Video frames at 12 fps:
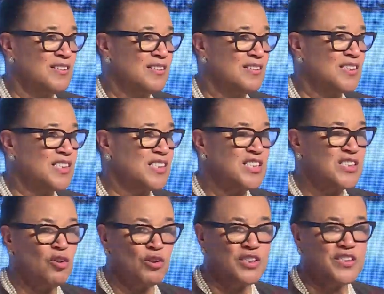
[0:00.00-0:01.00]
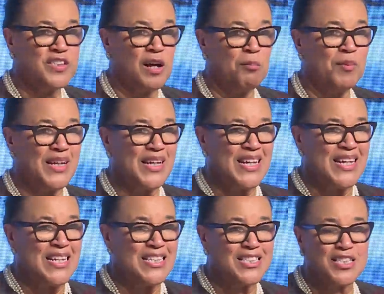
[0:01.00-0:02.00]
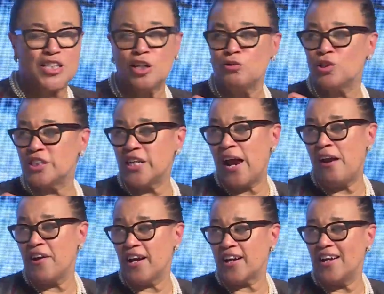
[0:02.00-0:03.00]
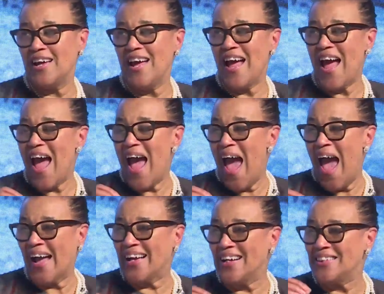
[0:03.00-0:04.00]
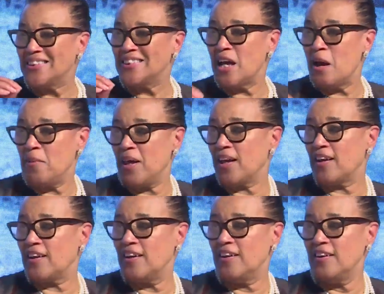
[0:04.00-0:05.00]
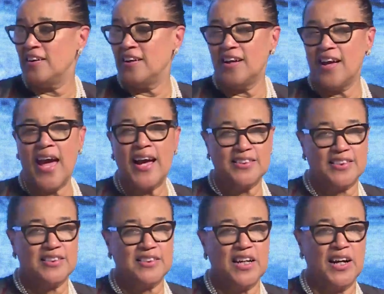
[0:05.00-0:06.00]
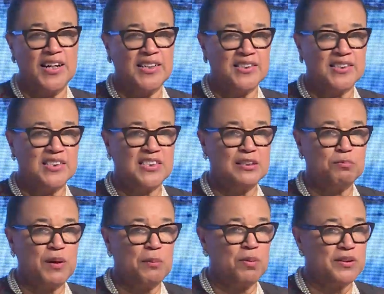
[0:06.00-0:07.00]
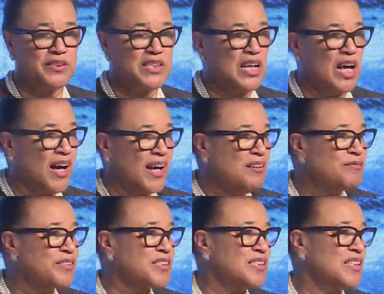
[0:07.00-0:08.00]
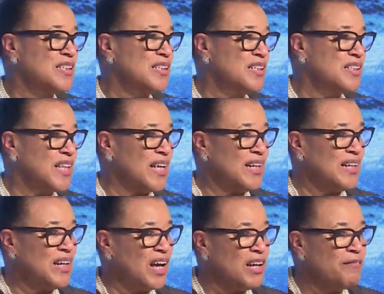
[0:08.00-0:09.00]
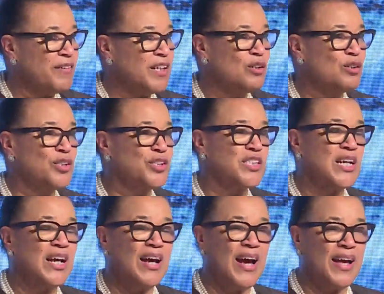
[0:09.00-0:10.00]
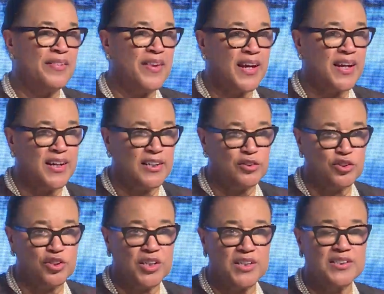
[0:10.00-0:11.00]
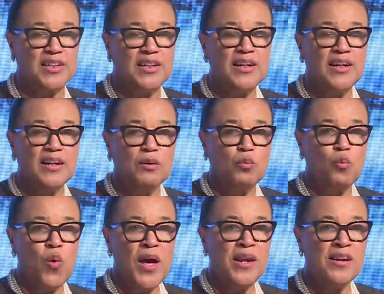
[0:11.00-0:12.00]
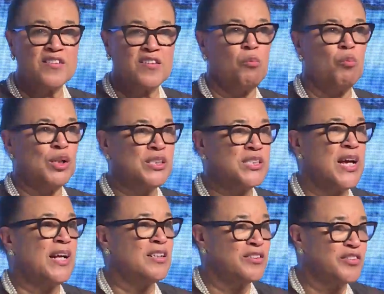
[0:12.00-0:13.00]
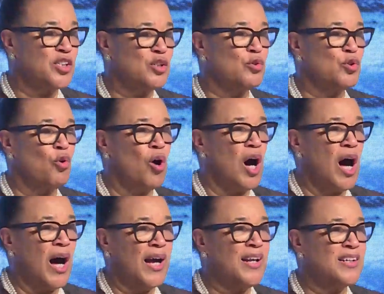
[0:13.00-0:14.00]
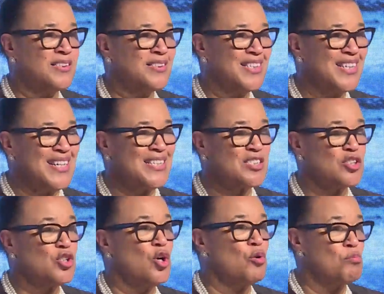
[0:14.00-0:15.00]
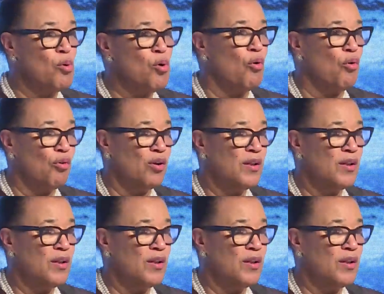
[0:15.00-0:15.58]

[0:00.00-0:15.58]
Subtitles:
This is not some esoteric academic exercise. This is people's lives, their livelihoods, and their countries. When someone tells you your island is no more,